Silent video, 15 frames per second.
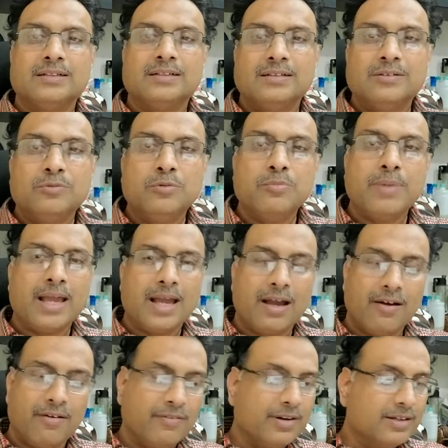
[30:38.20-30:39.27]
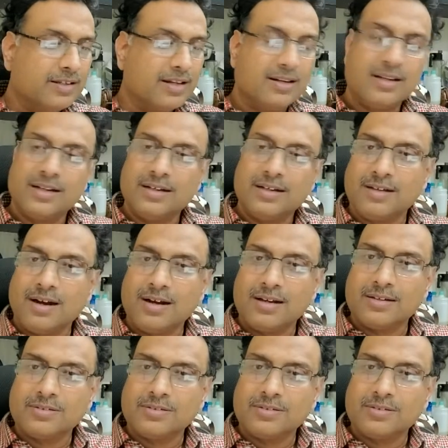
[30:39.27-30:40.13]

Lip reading: who may have a genetic disorder.